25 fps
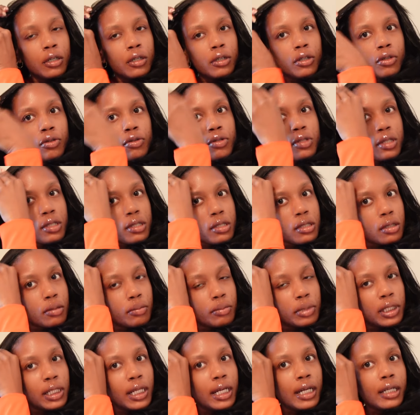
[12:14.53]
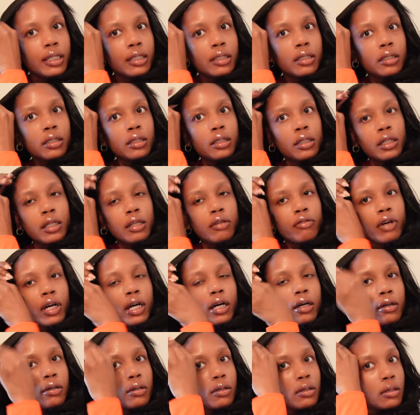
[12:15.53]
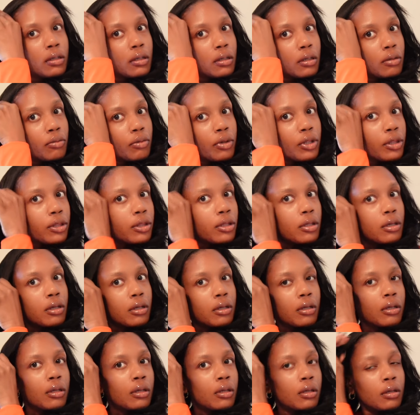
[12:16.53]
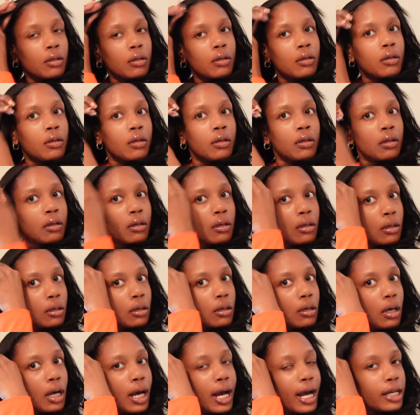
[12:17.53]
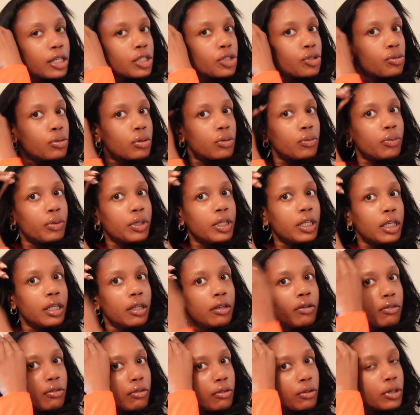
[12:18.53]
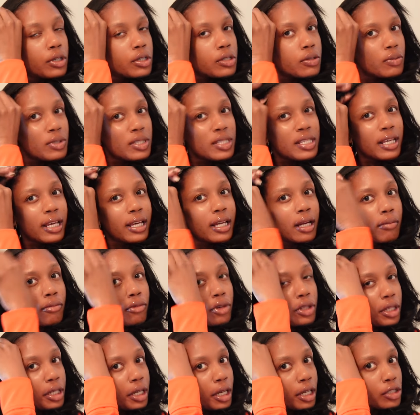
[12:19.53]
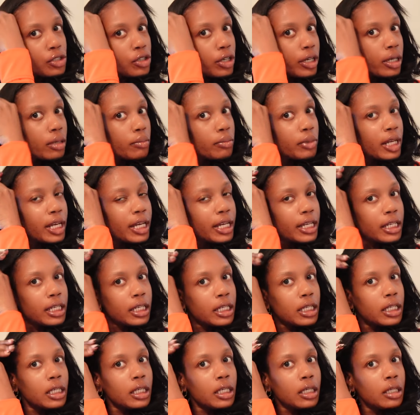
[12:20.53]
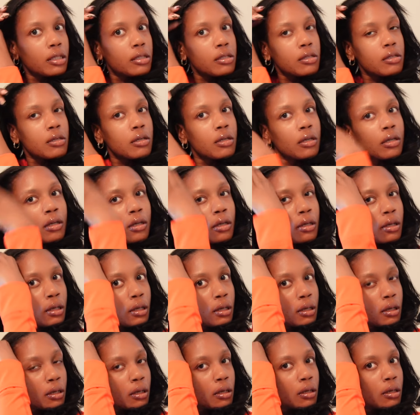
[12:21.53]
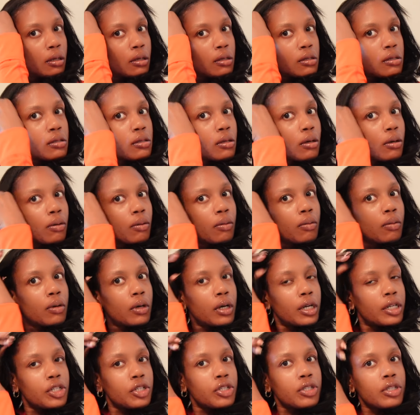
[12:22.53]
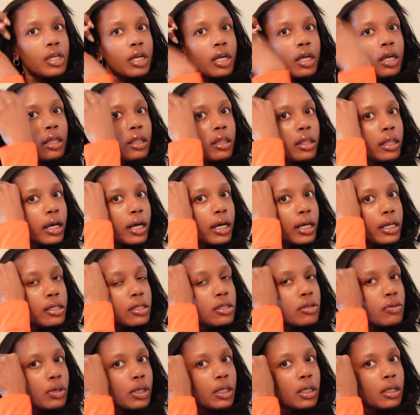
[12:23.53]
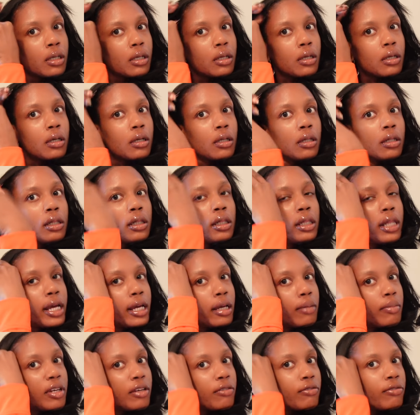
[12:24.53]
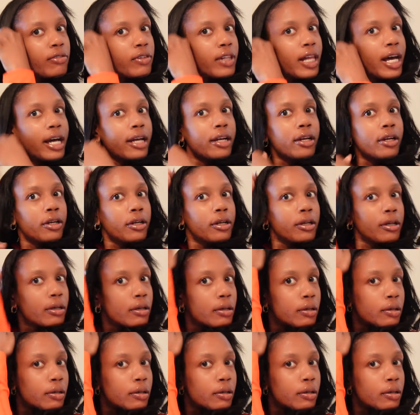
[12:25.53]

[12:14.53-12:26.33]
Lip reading: use this to blend the leave out with the actual weave. Because once again, I'm really not trying to apply any heat. So I just take that so we can lay a bit flatter.